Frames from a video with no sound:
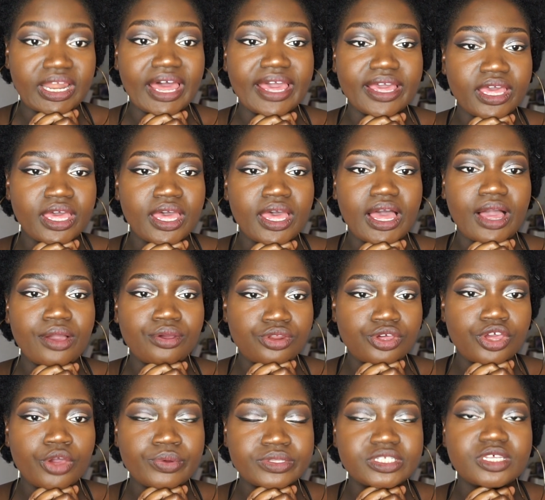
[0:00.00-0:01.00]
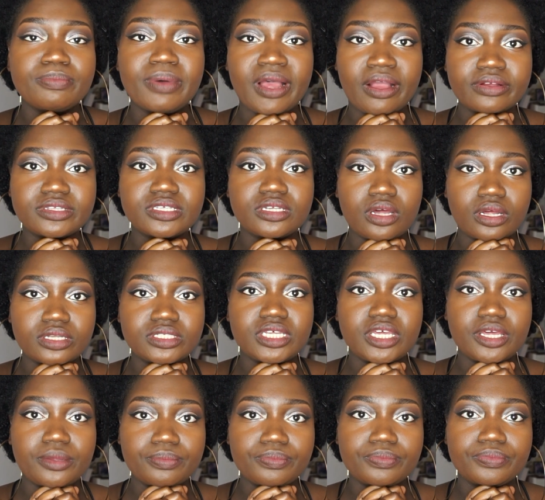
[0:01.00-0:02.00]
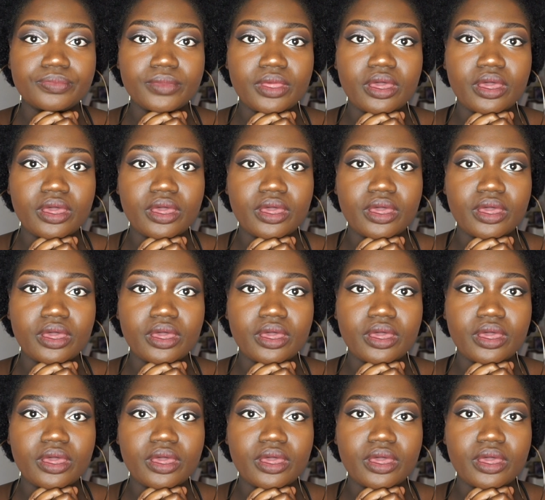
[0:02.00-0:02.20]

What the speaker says: I'm gonna go into Bharatanatyam.